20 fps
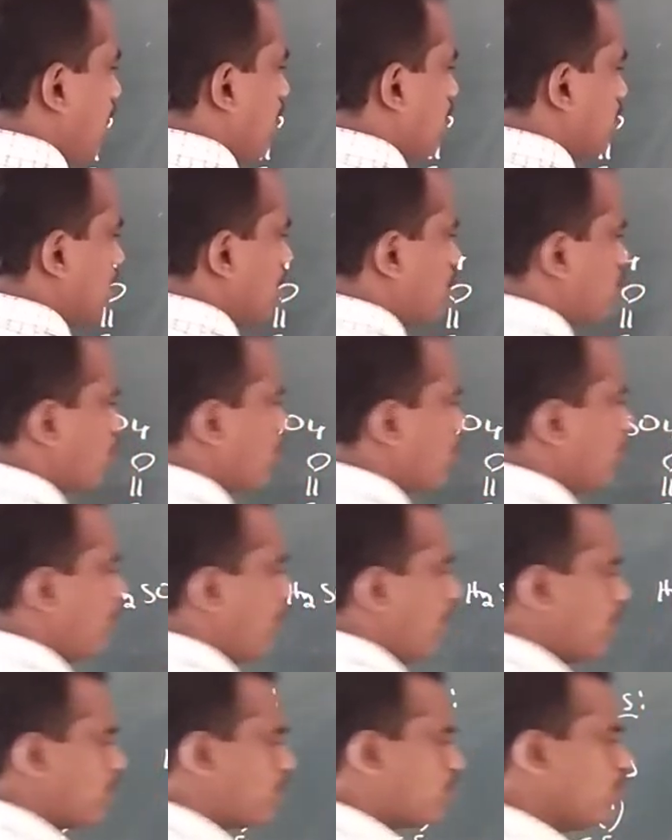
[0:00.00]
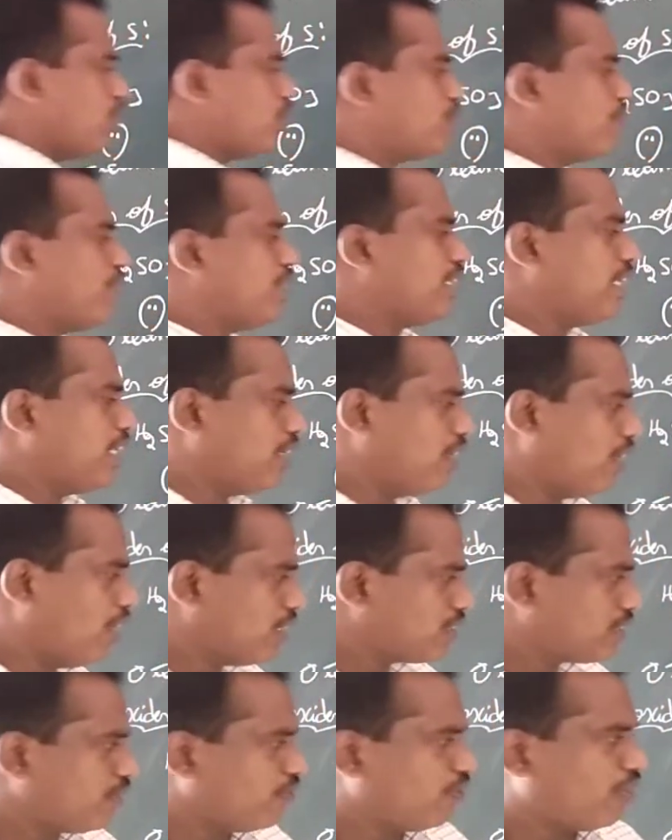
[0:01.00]
The two molecules, when they are
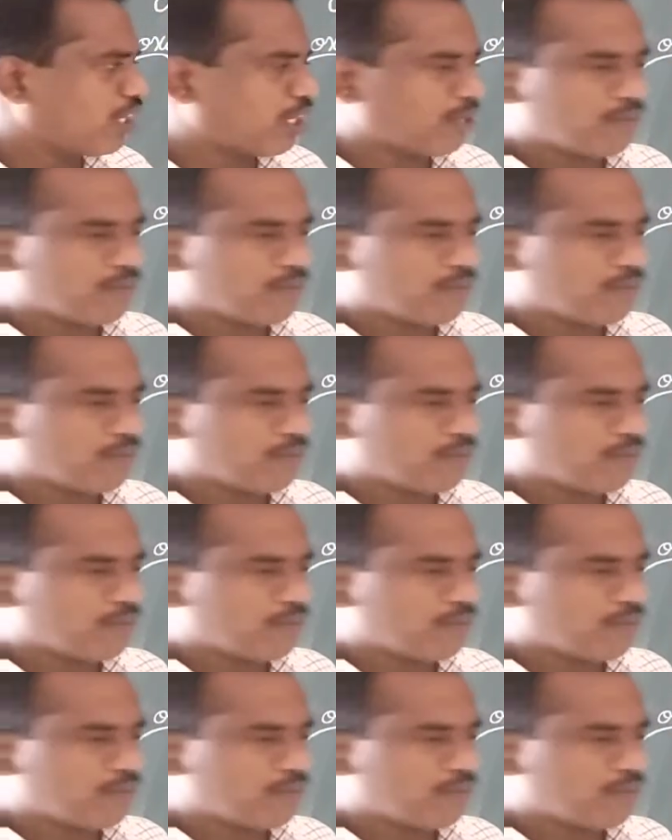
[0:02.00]
lost the water